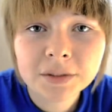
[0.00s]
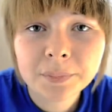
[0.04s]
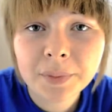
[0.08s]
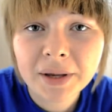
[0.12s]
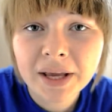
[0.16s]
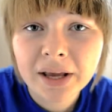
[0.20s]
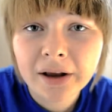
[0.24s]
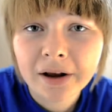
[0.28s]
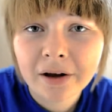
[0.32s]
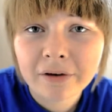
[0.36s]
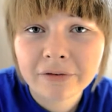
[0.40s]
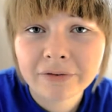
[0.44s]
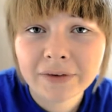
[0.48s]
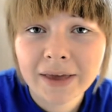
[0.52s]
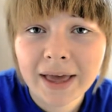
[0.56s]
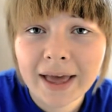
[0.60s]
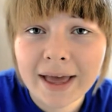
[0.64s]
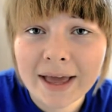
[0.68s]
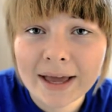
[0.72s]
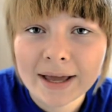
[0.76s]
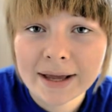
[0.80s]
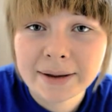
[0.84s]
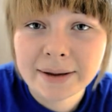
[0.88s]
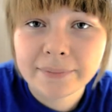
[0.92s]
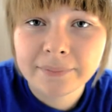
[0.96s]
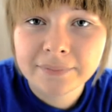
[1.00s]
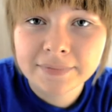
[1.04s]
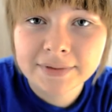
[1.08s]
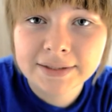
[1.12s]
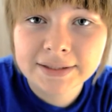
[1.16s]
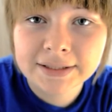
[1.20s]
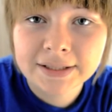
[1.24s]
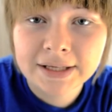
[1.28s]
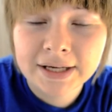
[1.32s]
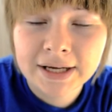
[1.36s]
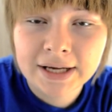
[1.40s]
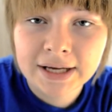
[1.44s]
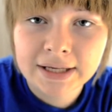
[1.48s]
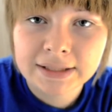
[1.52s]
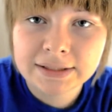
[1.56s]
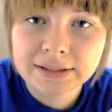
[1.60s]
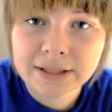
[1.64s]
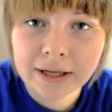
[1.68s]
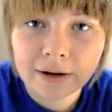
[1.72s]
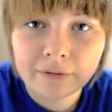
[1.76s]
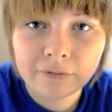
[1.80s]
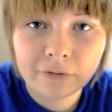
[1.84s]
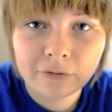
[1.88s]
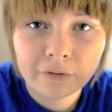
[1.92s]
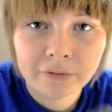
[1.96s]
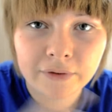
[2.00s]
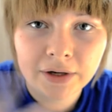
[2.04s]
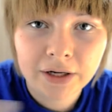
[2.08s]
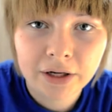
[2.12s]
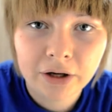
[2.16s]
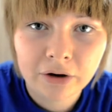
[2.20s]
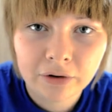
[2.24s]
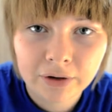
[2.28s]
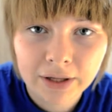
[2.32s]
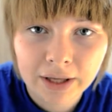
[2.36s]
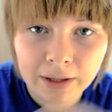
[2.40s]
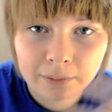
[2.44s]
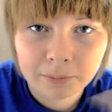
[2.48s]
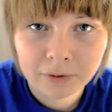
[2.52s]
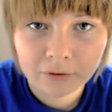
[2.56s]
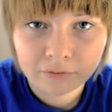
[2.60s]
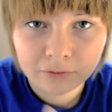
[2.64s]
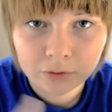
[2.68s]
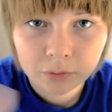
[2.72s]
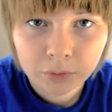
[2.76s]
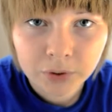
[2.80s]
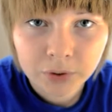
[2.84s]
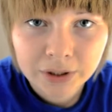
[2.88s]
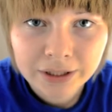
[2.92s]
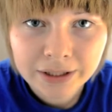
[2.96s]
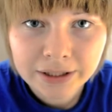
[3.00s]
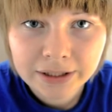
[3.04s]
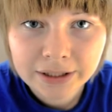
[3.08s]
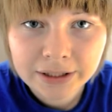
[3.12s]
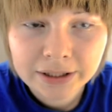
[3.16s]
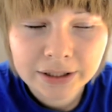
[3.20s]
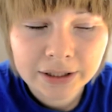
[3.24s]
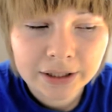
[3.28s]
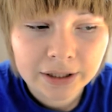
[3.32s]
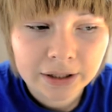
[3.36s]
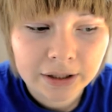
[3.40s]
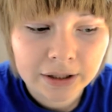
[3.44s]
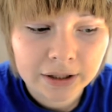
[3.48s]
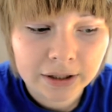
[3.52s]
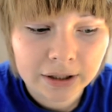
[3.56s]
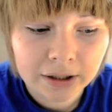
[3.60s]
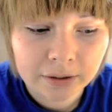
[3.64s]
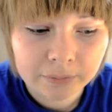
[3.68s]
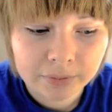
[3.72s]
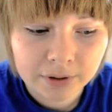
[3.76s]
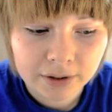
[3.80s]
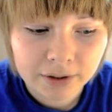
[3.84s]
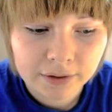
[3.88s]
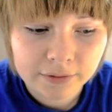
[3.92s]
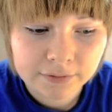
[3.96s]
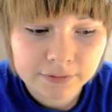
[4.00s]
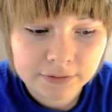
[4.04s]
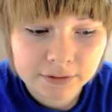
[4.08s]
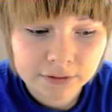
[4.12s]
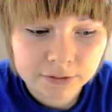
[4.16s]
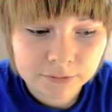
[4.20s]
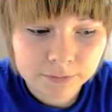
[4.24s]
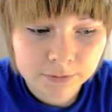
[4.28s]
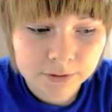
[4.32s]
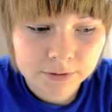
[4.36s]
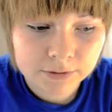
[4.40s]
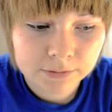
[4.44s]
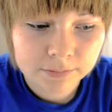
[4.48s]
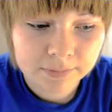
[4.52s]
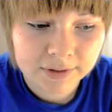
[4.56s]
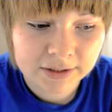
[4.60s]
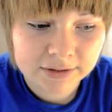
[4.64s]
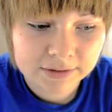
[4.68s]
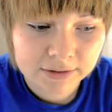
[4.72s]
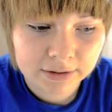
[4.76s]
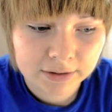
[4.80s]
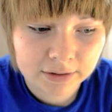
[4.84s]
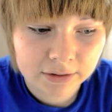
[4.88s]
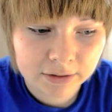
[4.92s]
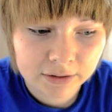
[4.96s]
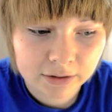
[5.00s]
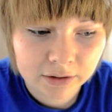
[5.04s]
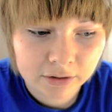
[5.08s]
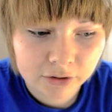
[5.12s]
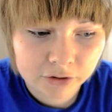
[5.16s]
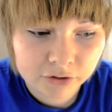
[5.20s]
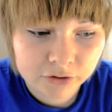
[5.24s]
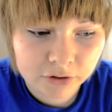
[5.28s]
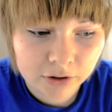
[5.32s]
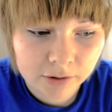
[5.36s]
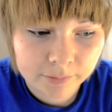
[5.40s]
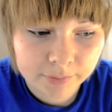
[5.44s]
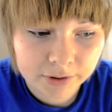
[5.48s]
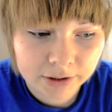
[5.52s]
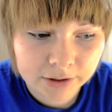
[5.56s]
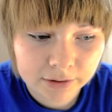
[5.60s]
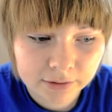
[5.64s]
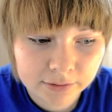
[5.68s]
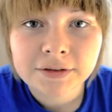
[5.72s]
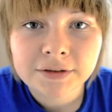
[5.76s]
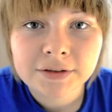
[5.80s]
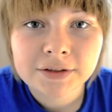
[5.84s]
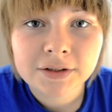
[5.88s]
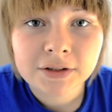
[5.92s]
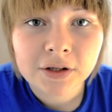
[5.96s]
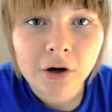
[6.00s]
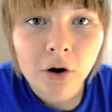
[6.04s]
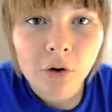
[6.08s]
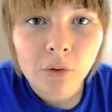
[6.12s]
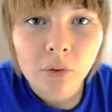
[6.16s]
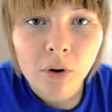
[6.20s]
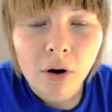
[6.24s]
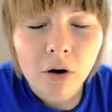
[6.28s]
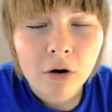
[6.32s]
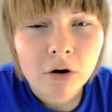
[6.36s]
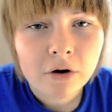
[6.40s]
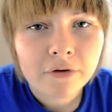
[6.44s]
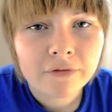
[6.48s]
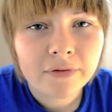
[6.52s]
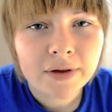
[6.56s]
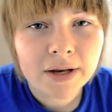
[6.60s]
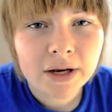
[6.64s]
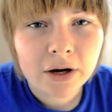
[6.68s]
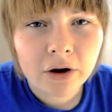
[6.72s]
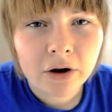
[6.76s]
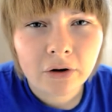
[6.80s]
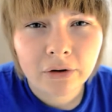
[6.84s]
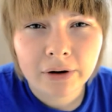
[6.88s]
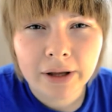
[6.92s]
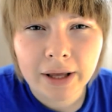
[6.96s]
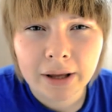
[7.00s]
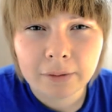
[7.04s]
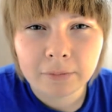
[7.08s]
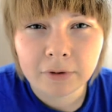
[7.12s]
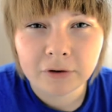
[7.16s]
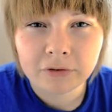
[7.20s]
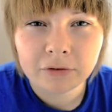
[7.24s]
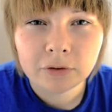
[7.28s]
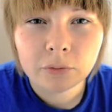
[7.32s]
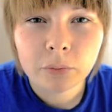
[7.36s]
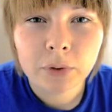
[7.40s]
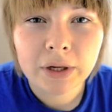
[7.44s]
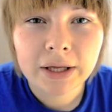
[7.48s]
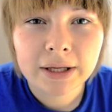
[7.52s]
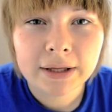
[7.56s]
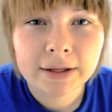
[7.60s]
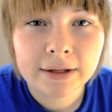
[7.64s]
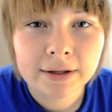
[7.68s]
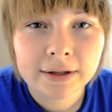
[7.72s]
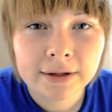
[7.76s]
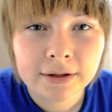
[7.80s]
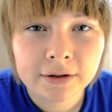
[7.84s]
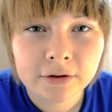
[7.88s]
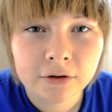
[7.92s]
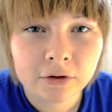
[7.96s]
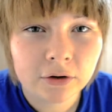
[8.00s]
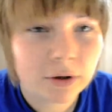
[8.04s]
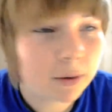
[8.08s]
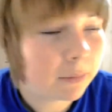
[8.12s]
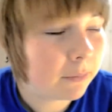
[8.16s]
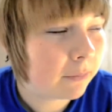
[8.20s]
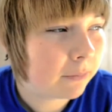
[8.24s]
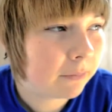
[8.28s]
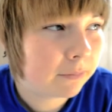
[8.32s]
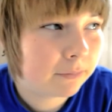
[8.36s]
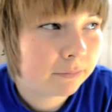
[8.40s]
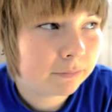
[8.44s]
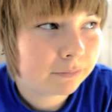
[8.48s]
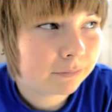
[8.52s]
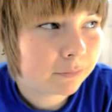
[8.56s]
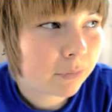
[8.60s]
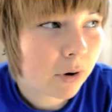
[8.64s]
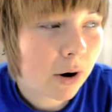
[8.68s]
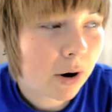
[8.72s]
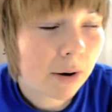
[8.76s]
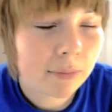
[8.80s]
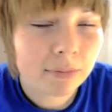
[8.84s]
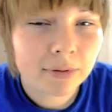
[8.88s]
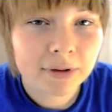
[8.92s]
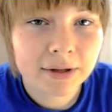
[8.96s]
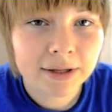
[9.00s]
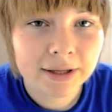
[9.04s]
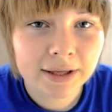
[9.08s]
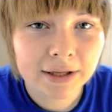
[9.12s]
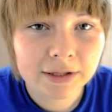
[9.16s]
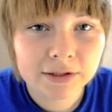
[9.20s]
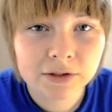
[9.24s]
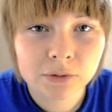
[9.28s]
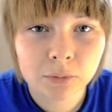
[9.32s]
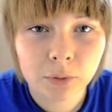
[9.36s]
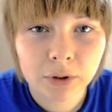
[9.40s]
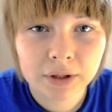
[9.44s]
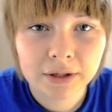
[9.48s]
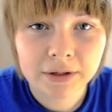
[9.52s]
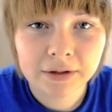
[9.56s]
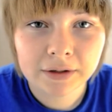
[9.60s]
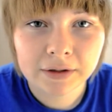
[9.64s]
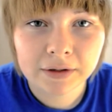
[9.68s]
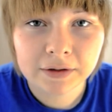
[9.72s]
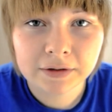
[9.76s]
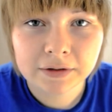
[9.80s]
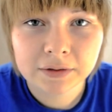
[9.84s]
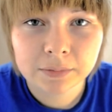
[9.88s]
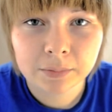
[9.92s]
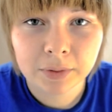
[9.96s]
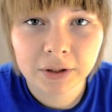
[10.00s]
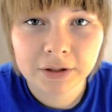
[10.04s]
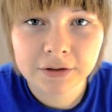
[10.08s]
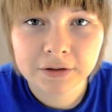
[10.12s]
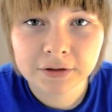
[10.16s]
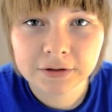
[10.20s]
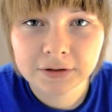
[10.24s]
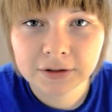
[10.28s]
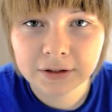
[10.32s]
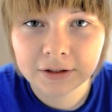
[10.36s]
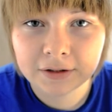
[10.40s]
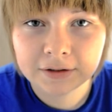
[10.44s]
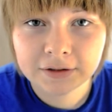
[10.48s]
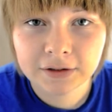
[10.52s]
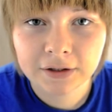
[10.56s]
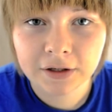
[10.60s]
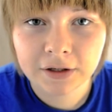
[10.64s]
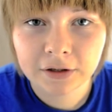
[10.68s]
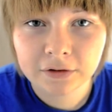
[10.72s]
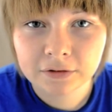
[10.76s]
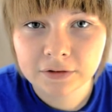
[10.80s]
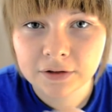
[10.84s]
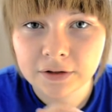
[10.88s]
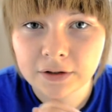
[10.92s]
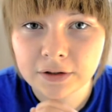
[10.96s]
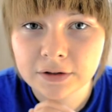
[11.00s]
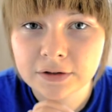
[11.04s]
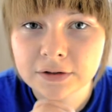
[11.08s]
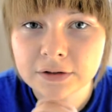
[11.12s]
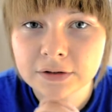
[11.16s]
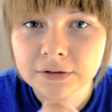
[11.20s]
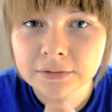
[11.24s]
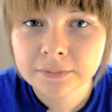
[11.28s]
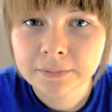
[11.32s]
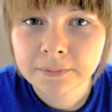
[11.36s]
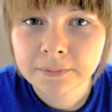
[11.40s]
Speaking of games, it's time for video game of the week. Because this was basically our topic. So, our video game of the week. You can probably guess what it is by just listening to this.